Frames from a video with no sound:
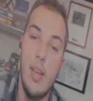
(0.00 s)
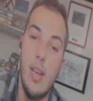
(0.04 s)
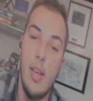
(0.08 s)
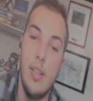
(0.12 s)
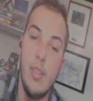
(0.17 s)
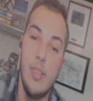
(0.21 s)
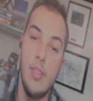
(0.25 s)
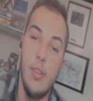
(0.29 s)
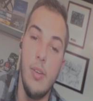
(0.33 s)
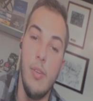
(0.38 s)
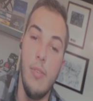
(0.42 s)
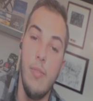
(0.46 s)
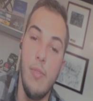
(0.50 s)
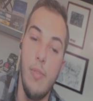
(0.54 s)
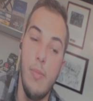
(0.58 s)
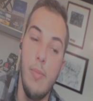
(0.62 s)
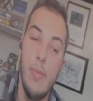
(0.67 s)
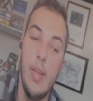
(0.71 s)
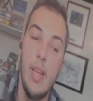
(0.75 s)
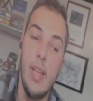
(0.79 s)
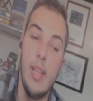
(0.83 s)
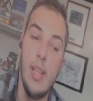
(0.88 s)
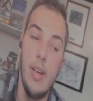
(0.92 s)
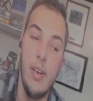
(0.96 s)
And so for
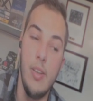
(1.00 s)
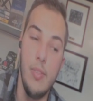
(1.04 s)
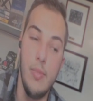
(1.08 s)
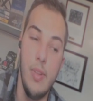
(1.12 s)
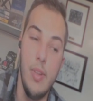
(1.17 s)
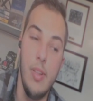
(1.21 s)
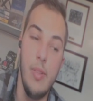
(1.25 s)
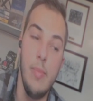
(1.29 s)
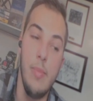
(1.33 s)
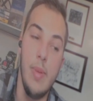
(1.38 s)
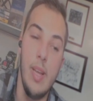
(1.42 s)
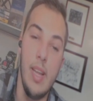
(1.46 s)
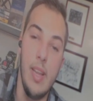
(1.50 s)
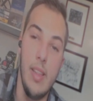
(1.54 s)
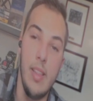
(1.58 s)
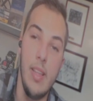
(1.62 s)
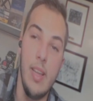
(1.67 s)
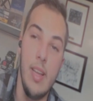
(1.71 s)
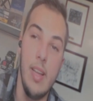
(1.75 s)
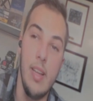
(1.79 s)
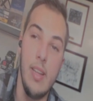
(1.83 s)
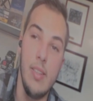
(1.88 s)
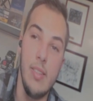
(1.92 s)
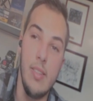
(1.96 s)
me, that was one of the big
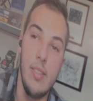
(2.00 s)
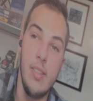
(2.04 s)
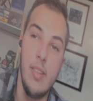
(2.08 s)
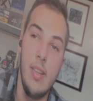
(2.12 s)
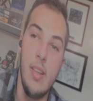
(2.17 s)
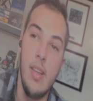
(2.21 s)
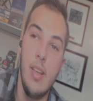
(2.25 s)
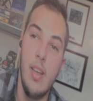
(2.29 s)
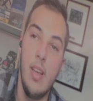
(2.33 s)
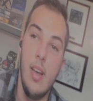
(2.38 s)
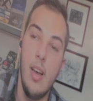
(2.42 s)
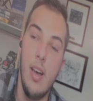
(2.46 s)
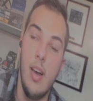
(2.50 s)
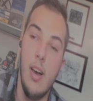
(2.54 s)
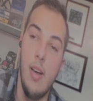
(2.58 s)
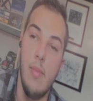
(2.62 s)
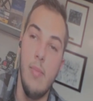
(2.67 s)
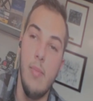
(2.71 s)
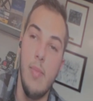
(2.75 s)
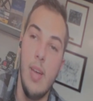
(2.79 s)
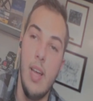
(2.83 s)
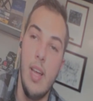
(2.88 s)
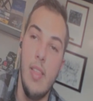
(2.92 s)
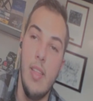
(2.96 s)
things.
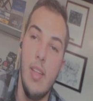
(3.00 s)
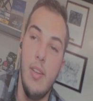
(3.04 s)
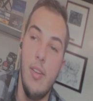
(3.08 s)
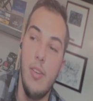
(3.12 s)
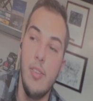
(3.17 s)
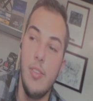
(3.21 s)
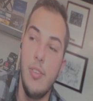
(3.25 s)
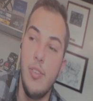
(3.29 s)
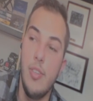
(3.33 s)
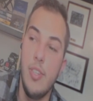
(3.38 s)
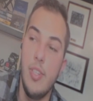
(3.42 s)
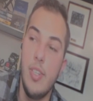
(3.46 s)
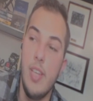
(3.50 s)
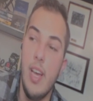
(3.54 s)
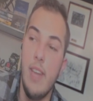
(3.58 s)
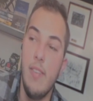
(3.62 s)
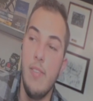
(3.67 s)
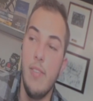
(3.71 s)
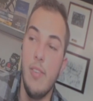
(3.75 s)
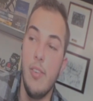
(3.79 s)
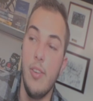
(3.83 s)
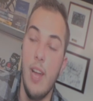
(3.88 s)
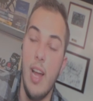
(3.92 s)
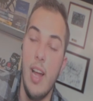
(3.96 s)
Um, and then also just to
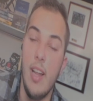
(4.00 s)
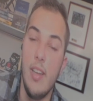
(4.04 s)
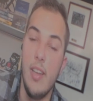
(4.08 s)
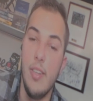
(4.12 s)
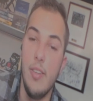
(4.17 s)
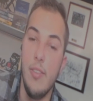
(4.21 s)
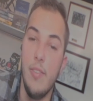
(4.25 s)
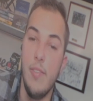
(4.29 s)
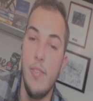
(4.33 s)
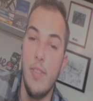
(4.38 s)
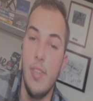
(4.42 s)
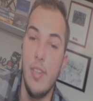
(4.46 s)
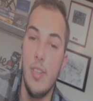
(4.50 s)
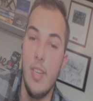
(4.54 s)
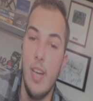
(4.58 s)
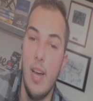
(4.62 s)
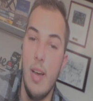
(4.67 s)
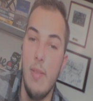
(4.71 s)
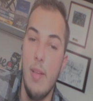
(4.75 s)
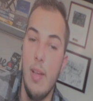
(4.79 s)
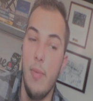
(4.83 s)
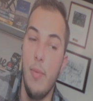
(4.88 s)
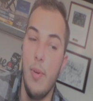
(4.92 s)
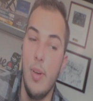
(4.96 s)
have gratitude for the
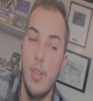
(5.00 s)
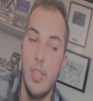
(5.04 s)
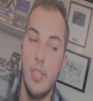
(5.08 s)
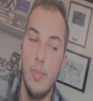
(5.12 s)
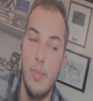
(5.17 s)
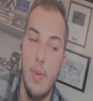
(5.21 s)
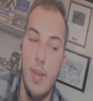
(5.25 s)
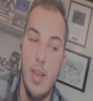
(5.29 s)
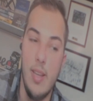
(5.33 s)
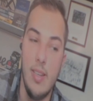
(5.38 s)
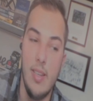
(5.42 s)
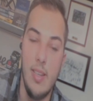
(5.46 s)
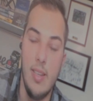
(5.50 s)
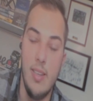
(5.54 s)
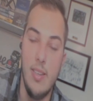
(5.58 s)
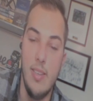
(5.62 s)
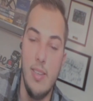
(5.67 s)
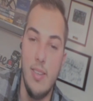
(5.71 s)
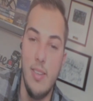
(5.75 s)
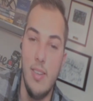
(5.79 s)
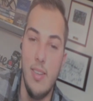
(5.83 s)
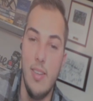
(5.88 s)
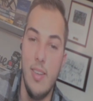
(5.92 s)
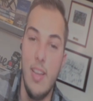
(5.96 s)
time that was spent and
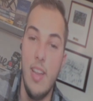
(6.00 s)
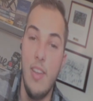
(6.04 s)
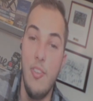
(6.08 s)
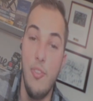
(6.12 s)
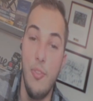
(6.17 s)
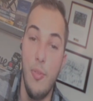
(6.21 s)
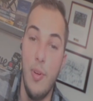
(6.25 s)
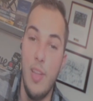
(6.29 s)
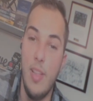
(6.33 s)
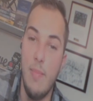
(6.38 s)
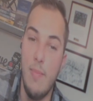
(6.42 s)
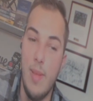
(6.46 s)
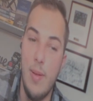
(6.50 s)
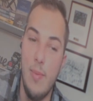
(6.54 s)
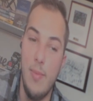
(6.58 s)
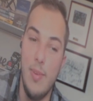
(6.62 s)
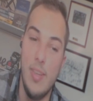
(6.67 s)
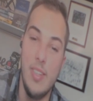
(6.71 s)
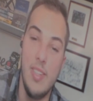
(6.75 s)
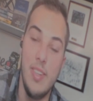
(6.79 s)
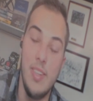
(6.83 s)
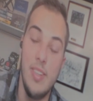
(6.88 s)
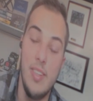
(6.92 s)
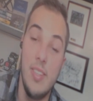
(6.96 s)
to enjoy the
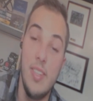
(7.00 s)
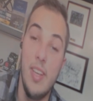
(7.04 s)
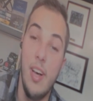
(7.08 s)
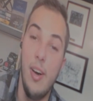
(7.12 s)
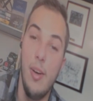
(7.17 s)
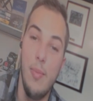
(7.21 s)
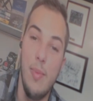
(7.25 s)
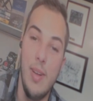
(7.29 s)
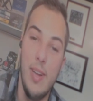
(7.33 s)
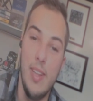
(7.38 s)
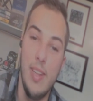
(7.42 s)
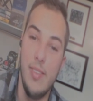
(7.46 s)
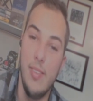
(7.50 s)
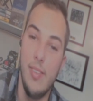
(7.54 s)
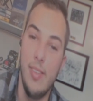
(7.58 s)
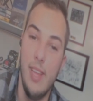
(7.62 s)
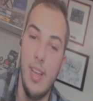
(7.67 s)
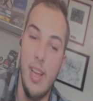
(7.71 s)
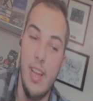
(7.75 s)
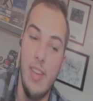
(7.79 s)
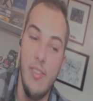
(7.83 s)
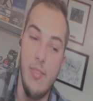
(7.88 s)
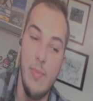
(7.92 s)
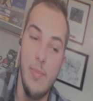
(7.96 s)
memories and celebrate their
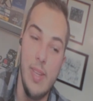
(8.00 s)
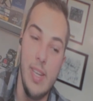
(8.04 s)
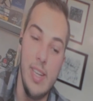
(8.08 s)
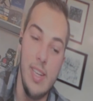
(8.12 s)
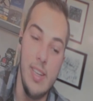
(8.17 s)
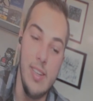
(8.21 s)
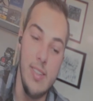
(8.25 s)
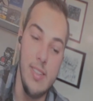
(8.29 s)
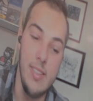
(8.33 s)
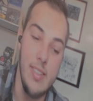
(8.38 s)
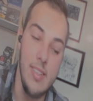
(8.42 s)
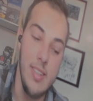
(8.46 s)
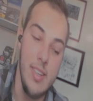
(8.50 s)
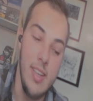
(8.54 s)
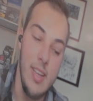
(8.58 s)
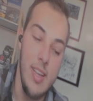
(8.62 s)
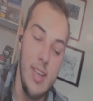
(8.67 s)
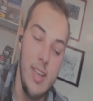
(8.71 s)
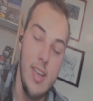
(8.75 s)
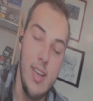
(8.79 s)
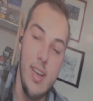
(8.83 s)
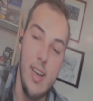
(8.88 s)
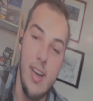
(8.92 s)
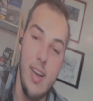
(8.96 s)
life because
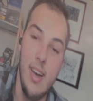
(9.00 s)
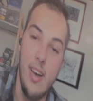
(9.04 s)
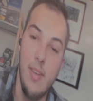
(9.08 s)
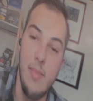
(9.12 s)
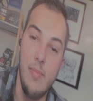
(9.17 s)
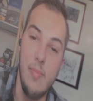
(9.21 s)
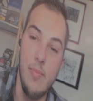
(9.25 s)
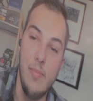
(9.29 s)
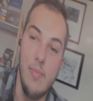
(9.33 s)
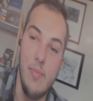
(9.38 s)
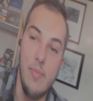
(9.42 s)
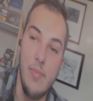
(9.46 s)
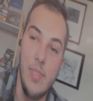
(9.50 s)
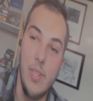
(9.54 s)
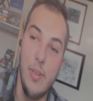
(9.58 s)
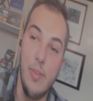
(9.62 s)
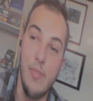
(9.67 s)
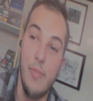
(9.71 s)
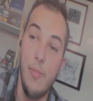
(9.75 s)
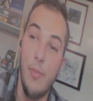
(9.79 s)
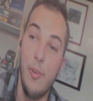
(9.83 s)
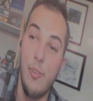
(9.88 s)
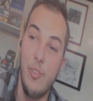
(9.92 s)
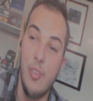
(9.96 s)
um,
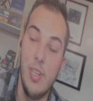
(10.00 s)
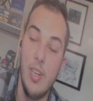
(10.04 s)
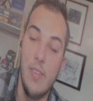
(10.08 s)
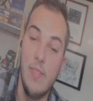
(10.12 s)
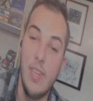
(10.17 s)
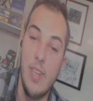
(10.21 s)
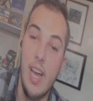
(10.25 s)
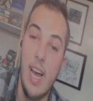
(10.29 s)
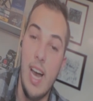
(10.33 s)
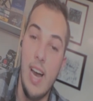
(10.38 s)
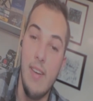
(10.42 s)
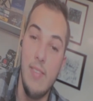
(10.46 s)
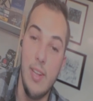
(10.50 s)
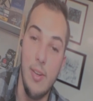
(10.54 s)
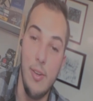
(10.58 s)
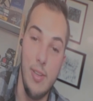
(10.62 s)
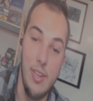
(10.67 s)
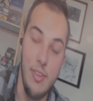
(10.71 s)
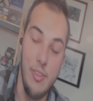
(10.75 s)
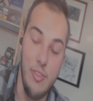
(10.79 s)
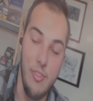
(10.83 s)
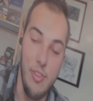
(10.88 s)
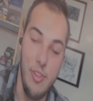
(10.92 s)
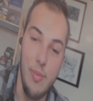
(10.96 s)
you're fortunate enough to have that
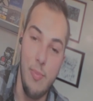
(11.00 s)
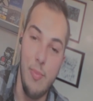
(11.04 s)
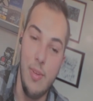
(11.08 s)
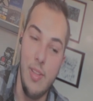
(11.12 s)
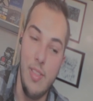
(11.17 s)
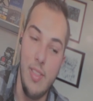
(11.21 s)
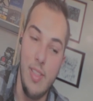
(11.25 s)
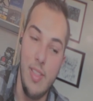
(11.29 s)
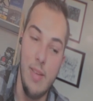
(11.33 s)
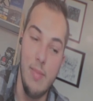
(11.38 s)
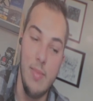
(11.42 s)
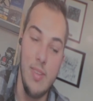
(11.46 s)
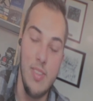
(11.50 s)
relationship with them.